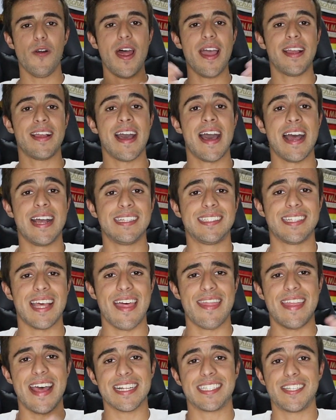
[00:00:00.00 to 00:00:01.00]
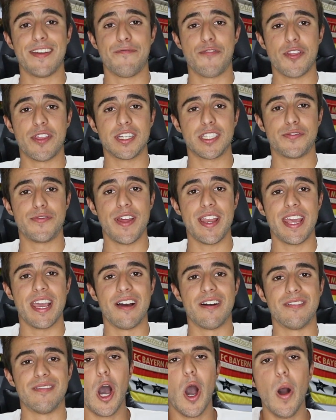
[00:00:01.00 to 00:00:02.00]
right guys, that's it for this
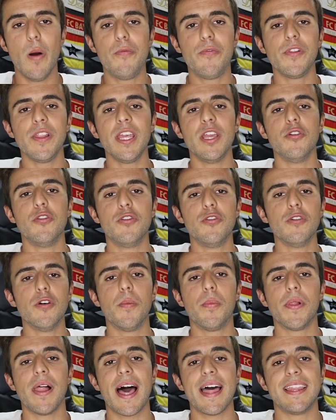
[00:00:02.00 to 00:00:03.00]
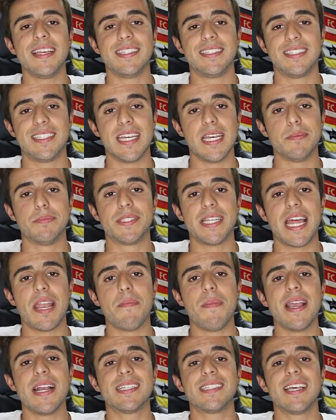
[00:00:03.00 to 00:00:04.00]
video. Hopefully you do apply these tips and it
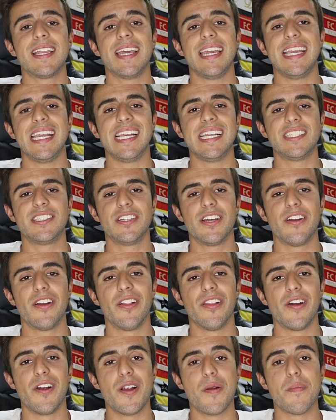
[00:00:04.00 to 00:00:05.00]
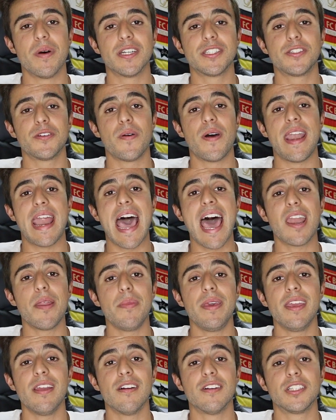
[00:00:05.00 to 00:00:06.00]
makes it easier to learn muscle
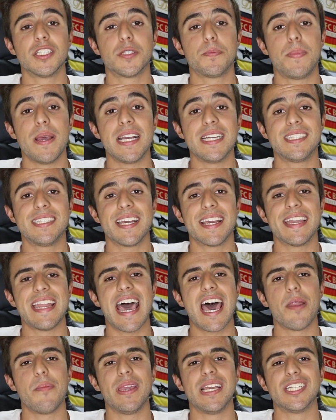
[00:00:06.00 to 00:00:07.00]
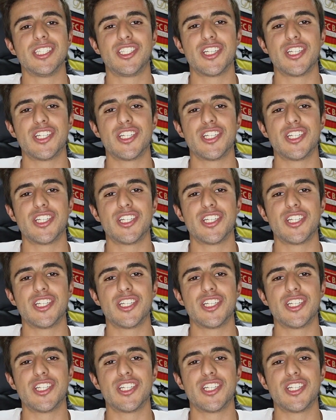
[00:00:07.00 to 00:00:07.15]
anatomy or just basic anatomy in